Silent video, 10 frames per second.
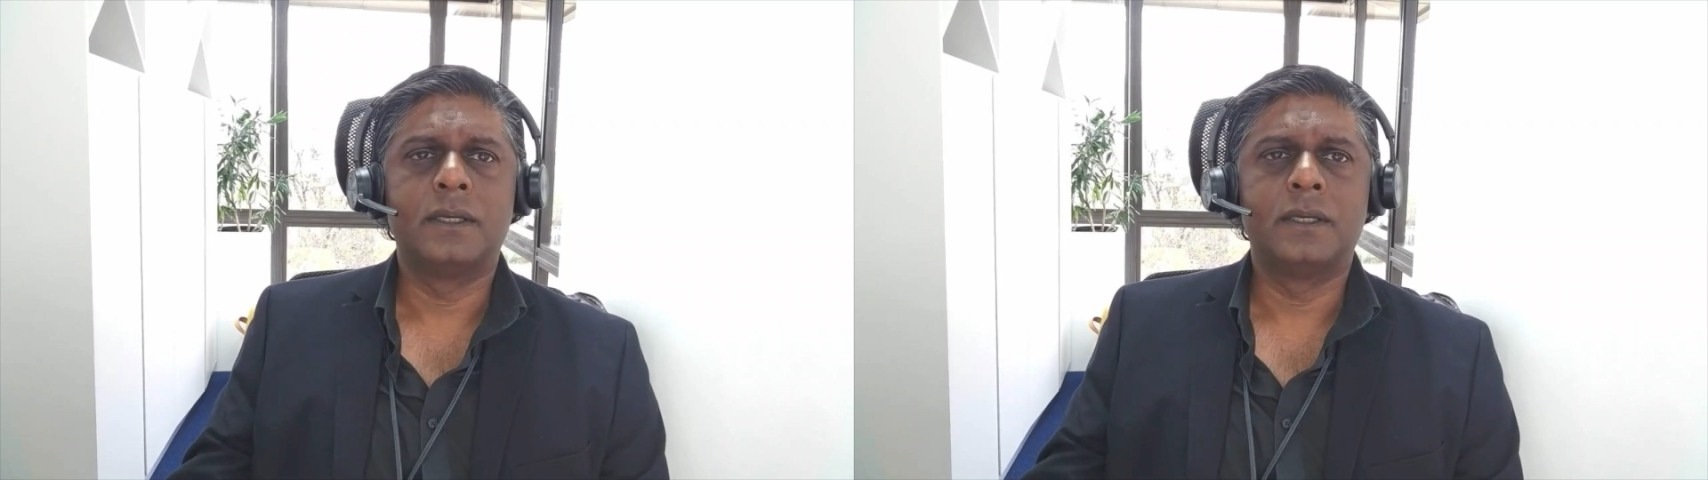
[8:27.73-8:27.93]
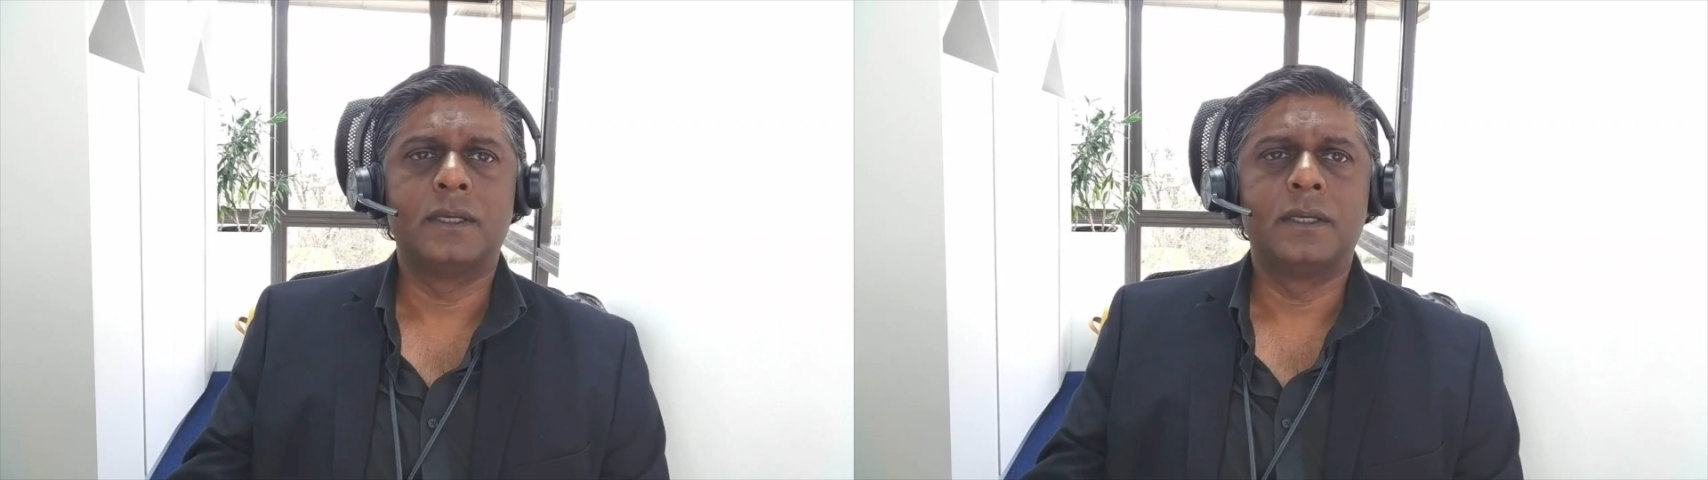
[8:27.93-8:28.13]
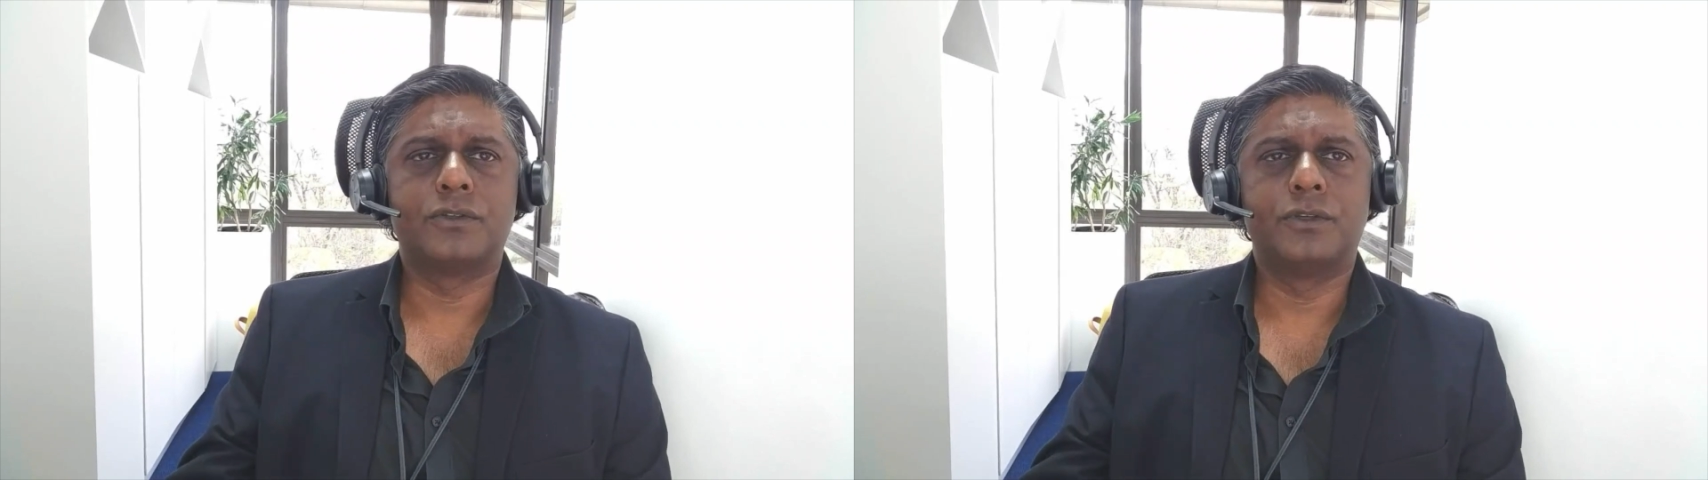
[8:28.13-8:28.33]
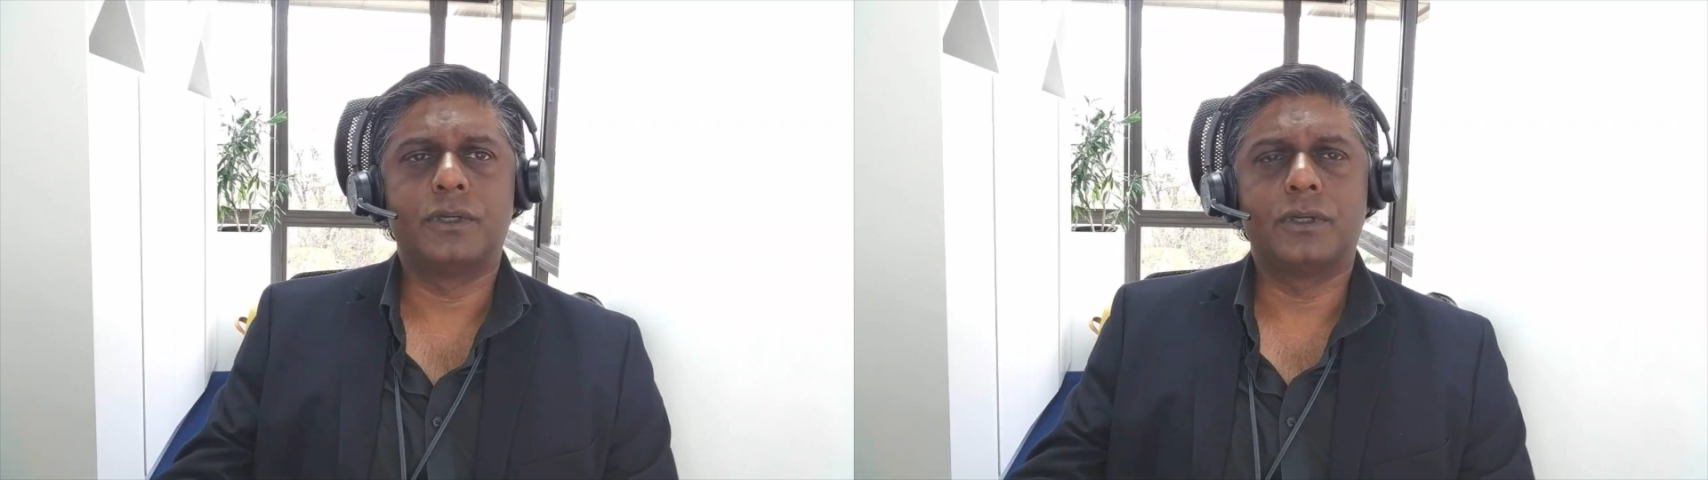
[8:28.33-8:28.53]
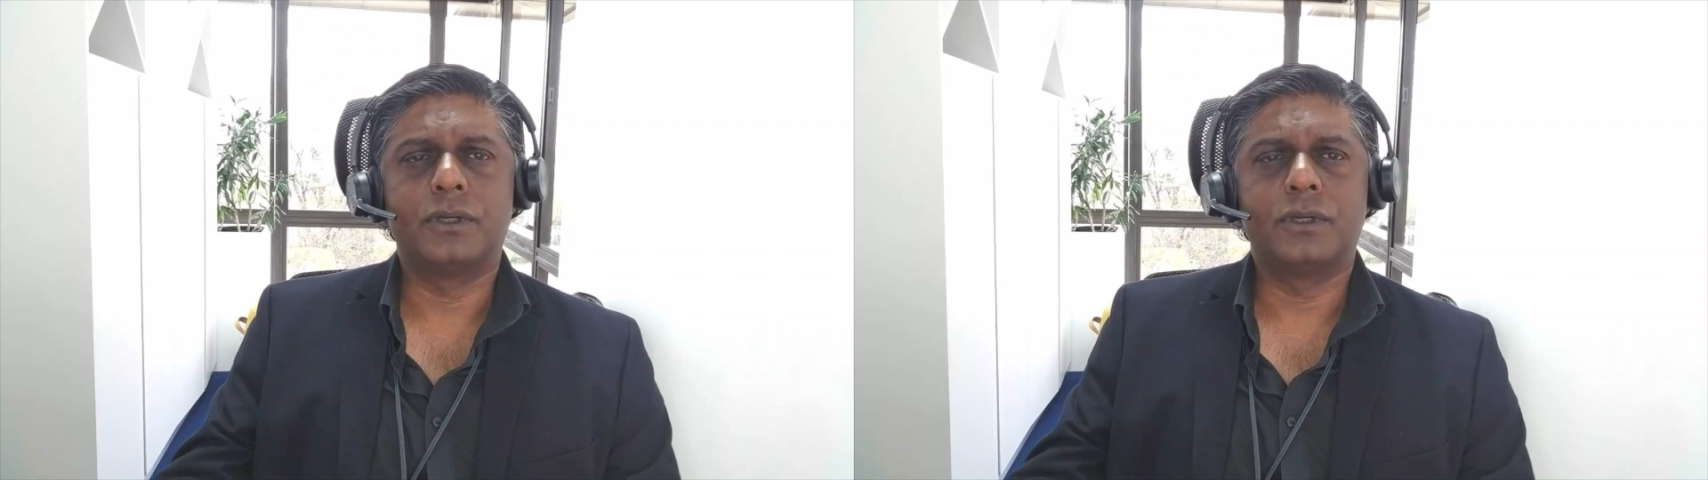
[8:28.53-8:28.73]
So you
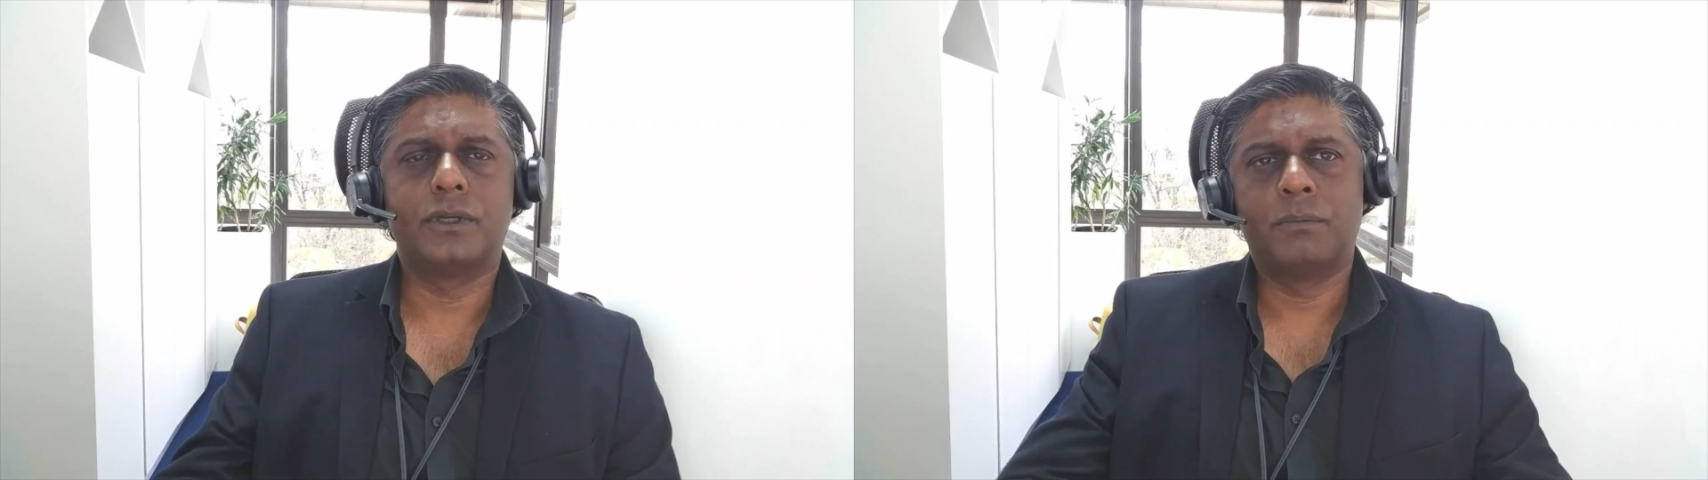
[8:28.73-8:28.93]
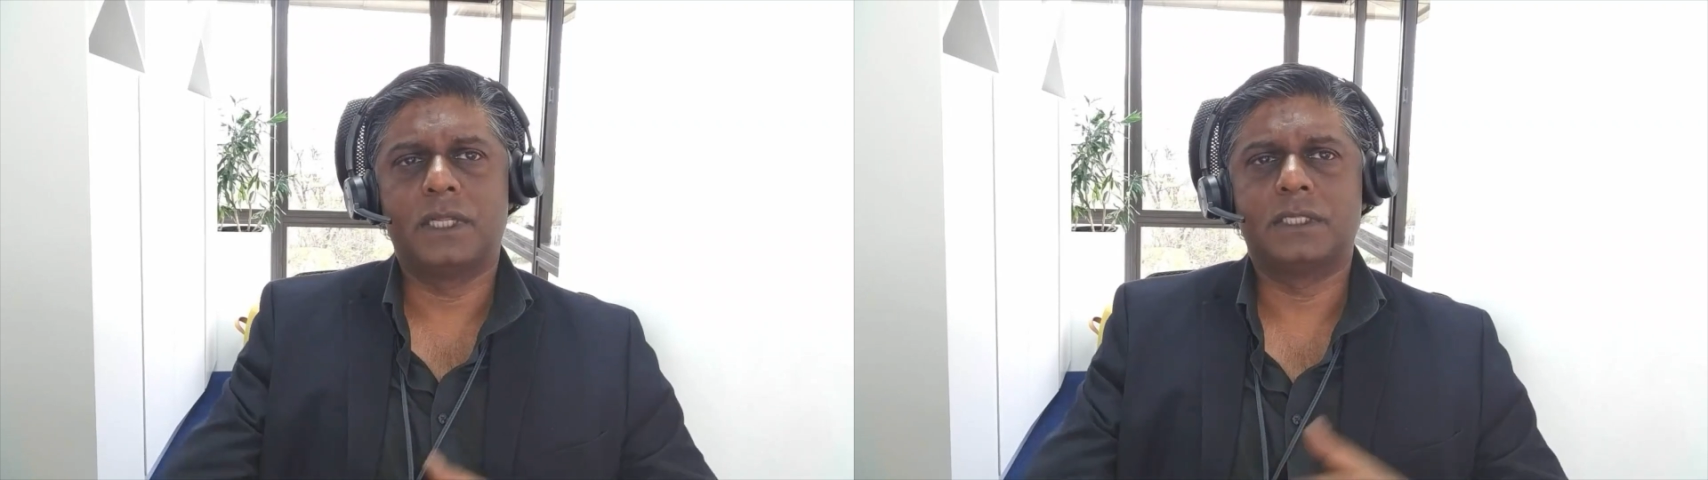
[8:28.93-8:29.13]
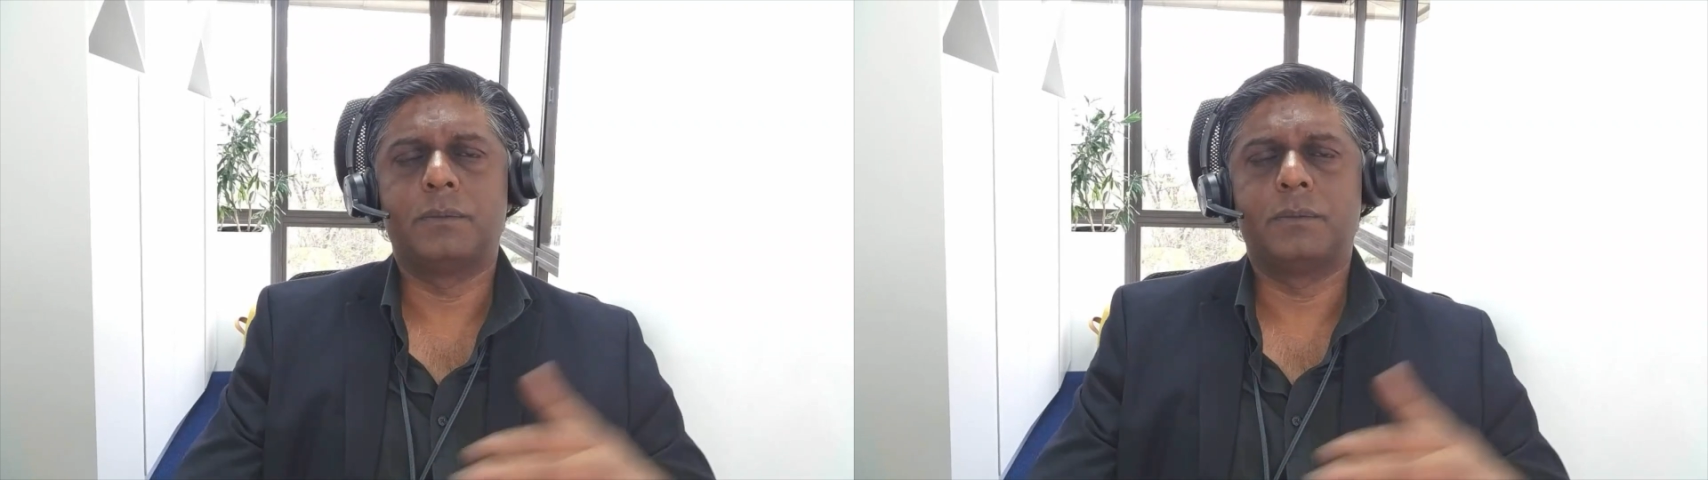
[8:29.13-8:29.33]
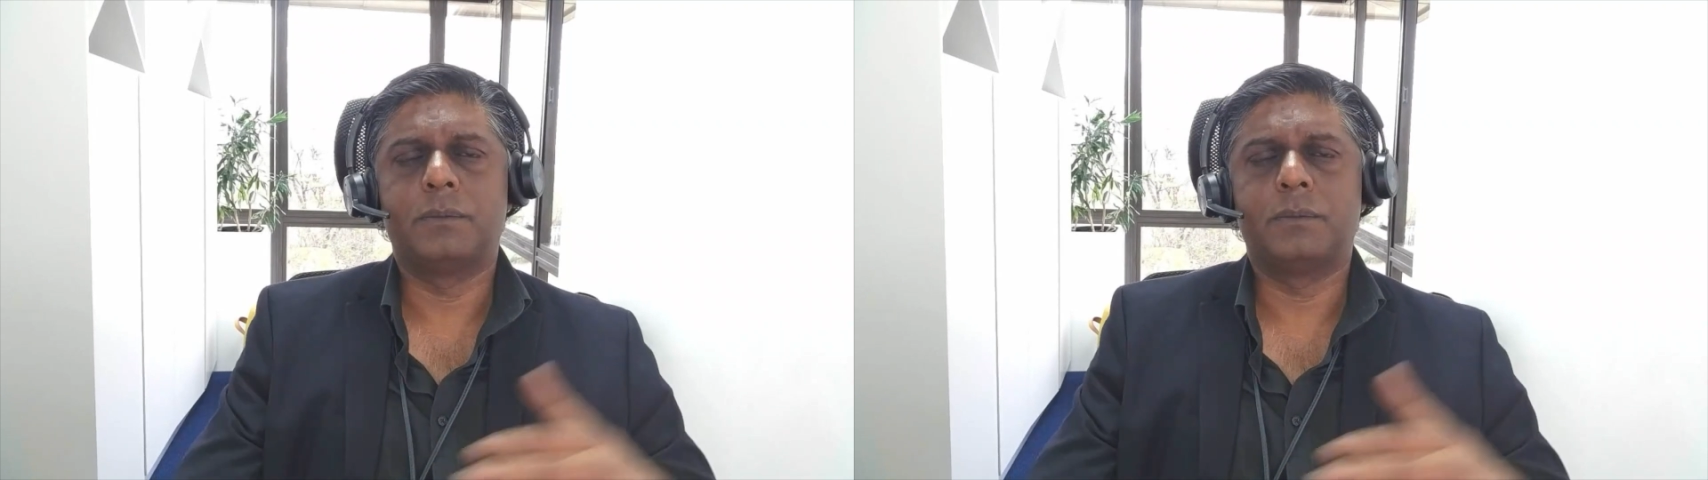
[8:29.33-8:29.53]
can only then multiply